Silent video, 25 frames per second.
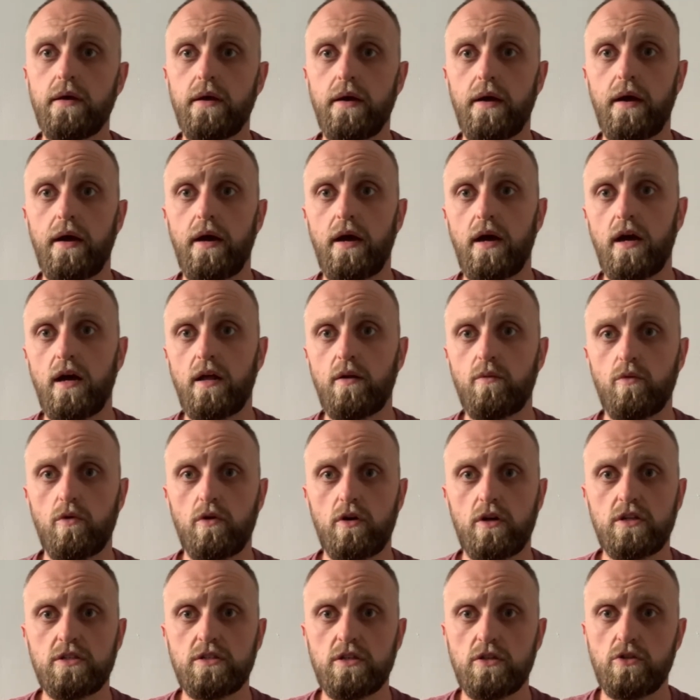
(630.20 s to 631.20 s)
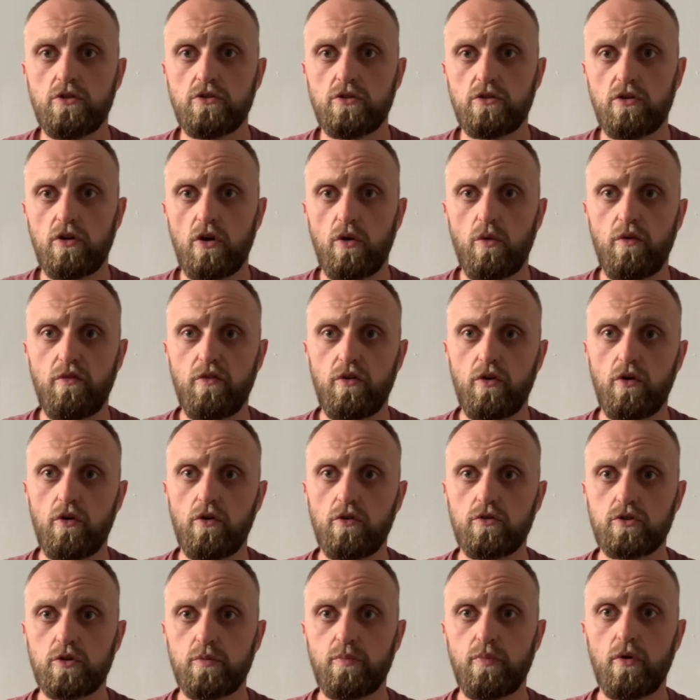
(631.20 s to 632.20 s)
and will continue to grow with
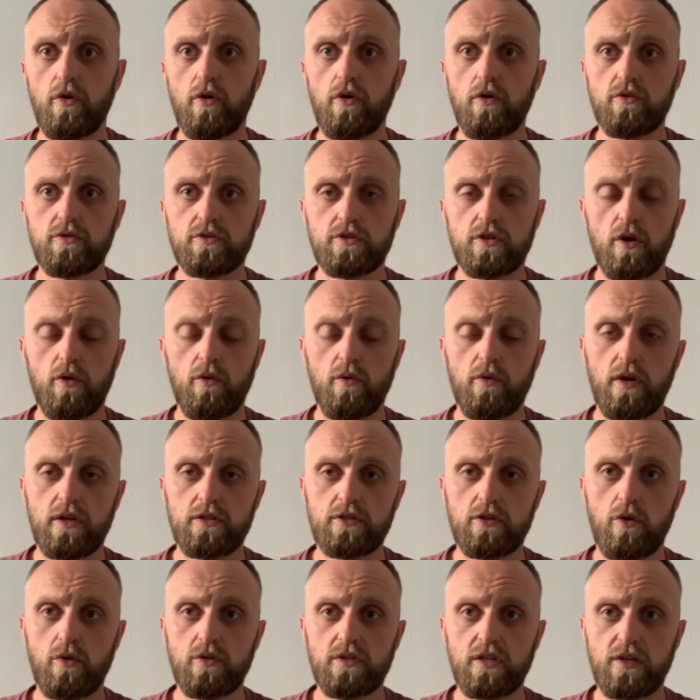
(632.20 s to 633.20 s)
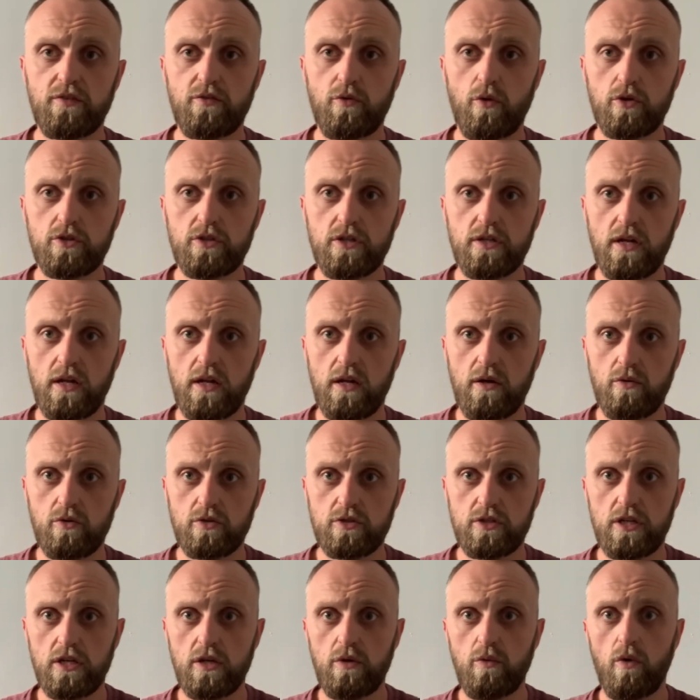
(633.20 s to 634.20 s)
your support. So as always, thanks for watching, and I will
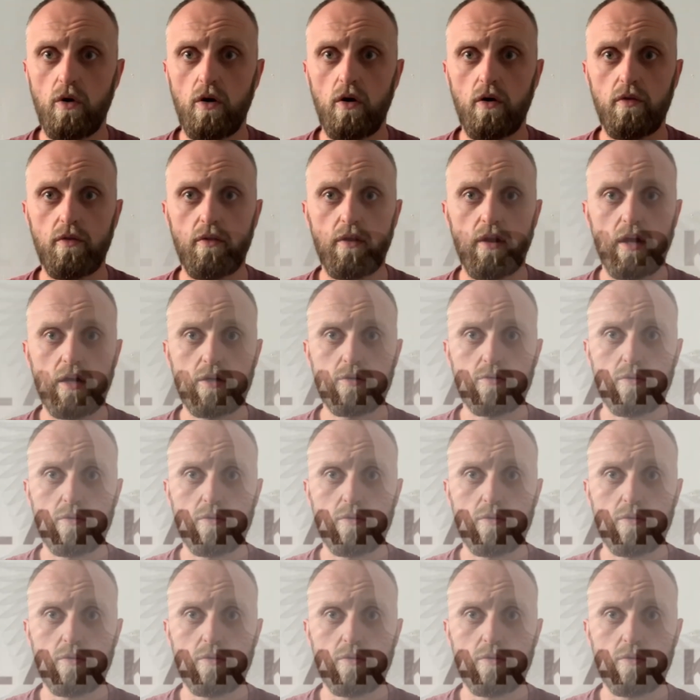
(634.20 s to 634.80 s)
see you on the next